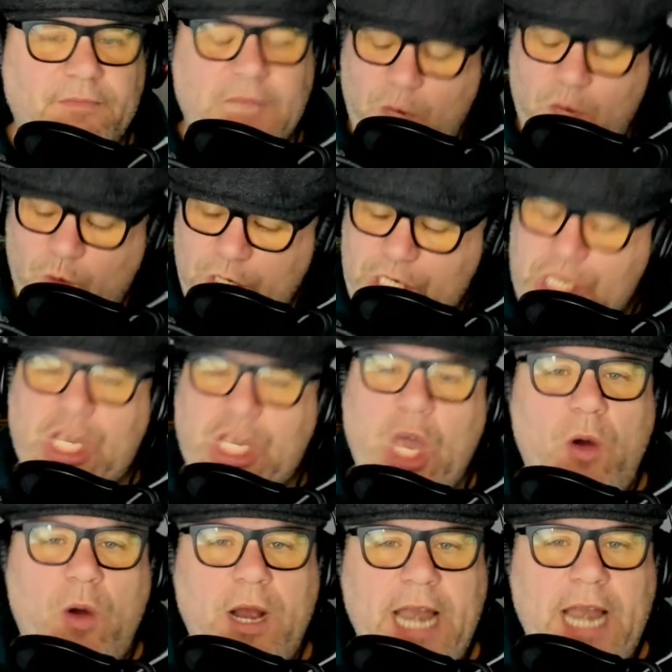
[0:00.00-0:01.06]
When you
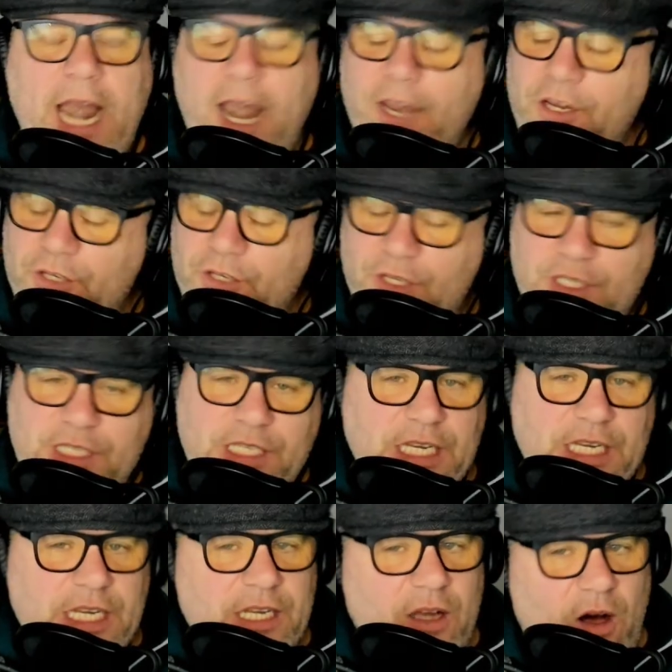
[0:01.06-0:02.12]
go in there, you should
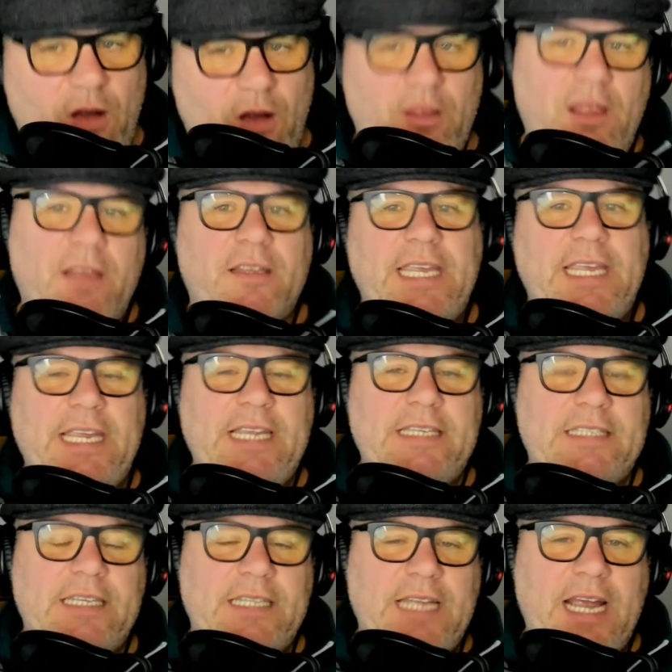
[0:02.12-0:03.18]
see all the keys
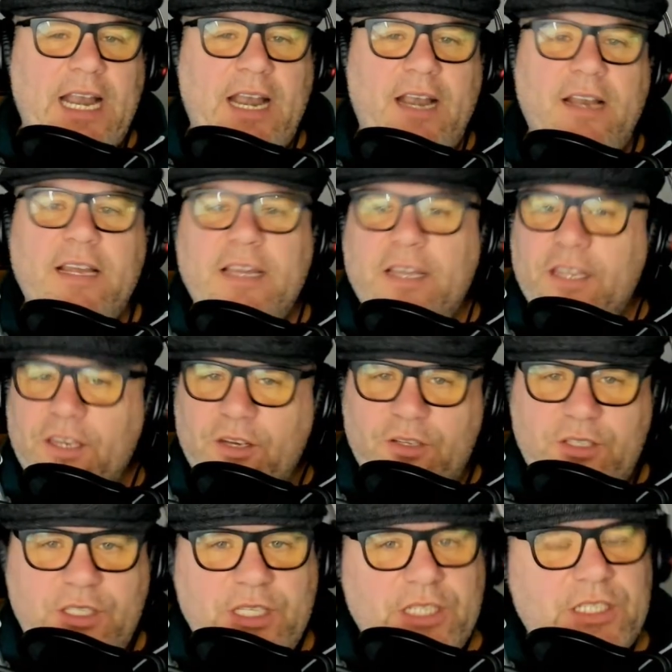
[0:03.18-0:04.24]
in there. You
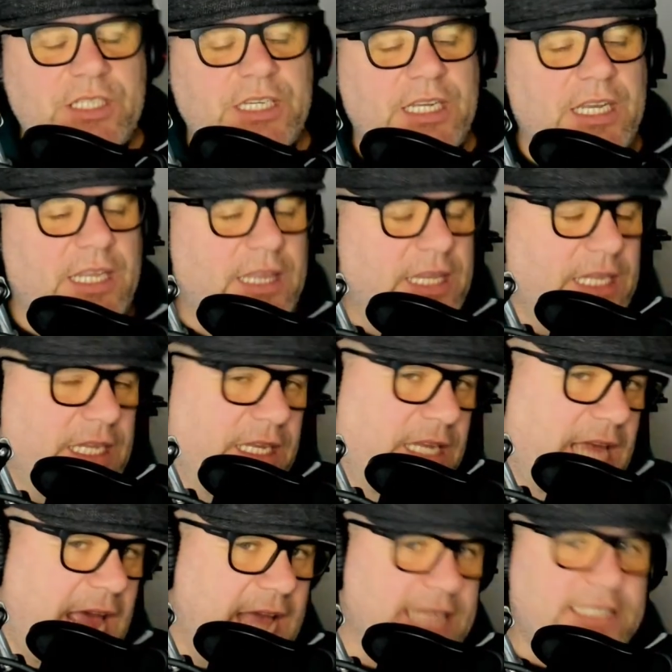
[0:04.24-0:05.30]
should see the
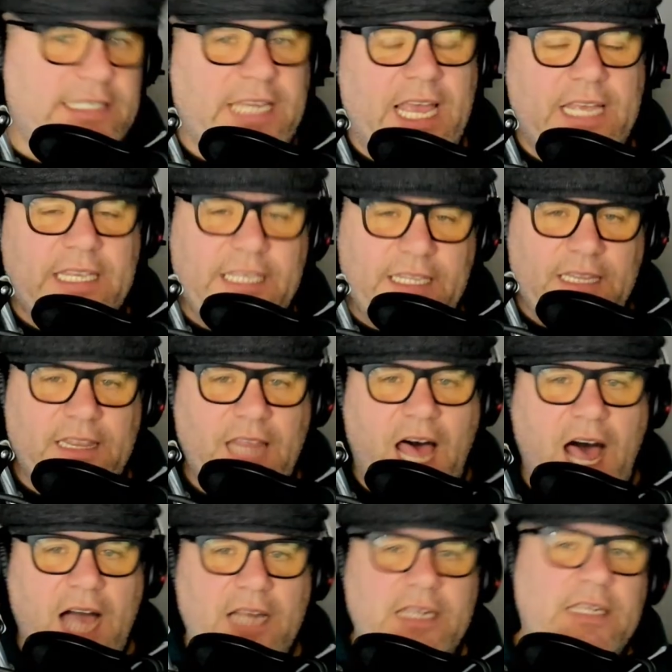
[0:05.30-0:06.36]
asset
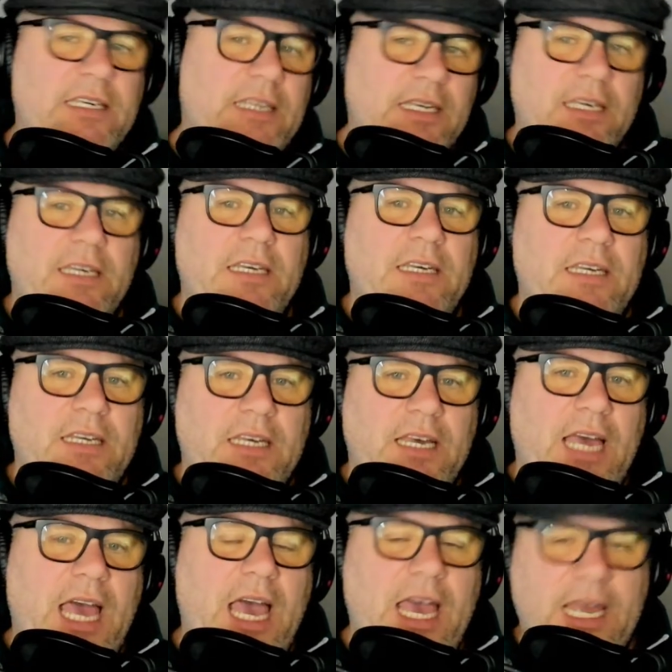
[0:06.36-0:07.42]
lock
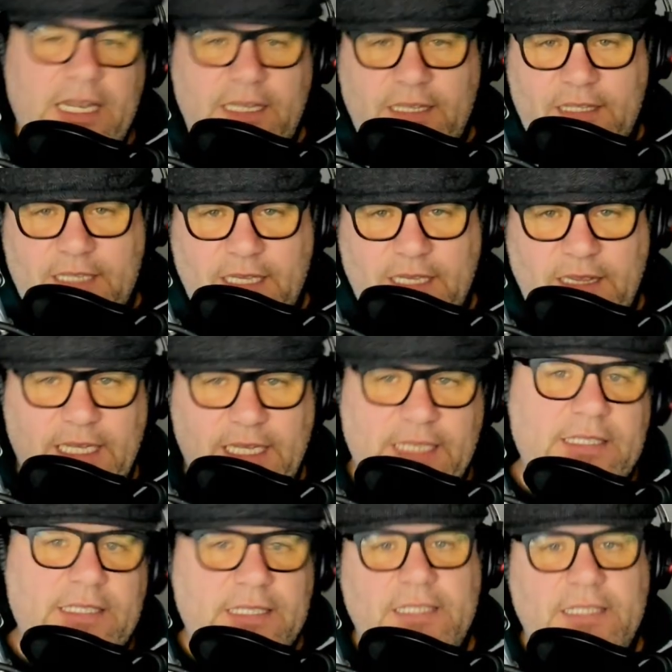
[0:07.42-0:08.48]
and the
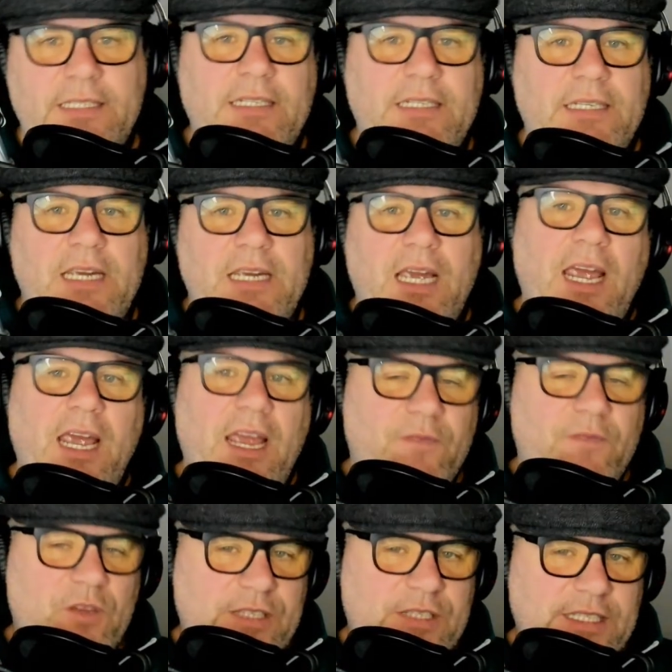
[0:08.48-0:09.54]
list. If
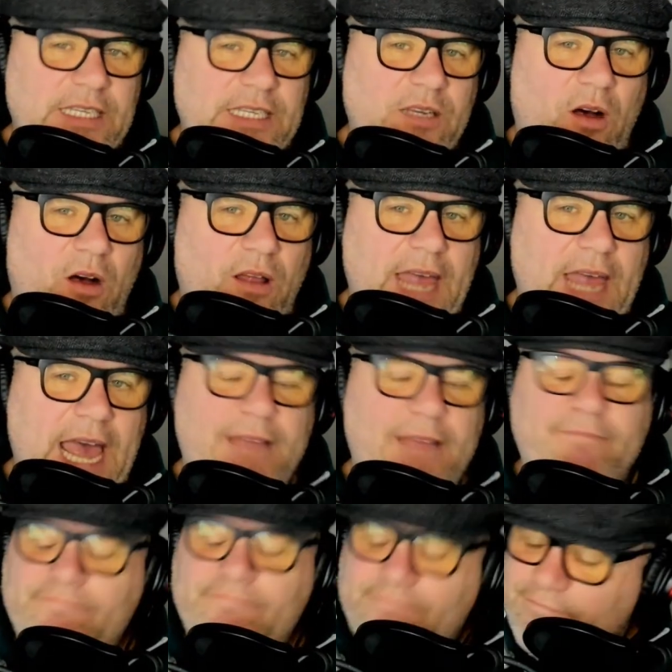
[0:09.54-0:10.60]
you see all that
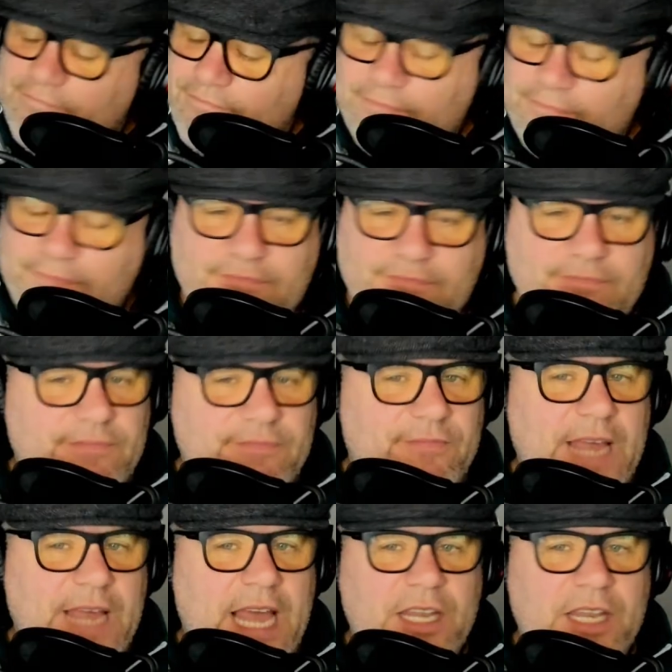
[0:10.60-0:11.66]

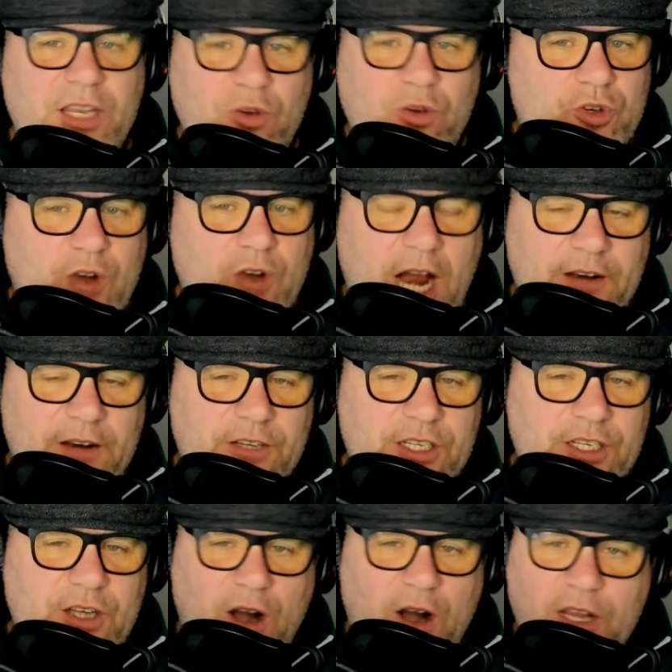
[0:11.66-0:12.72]
and then you try to
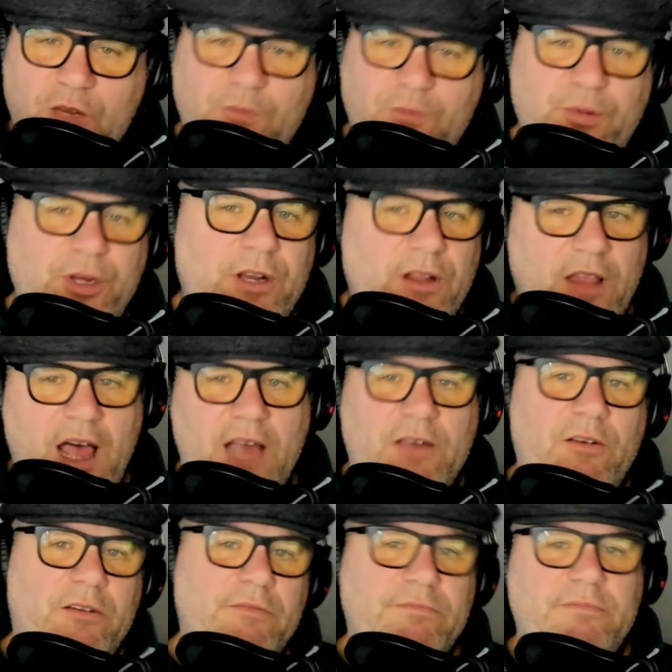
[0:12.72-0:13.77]
restart it, you put your lock
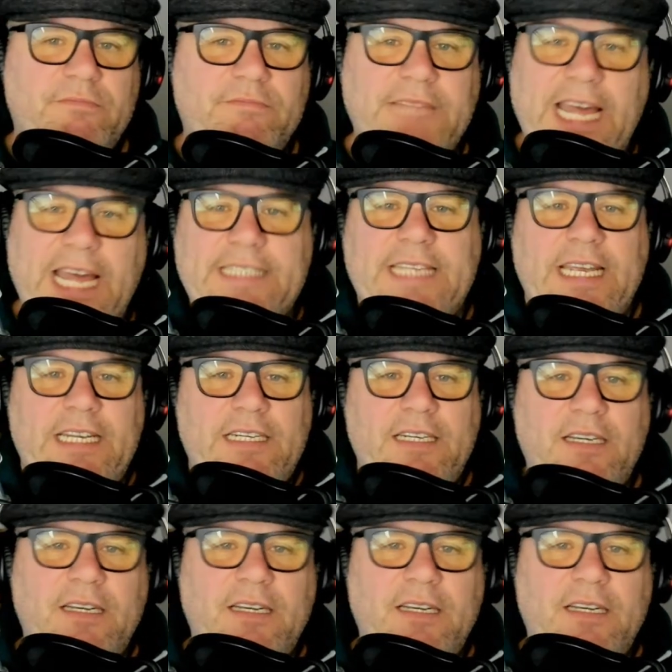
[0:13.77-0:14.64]
on. That is it.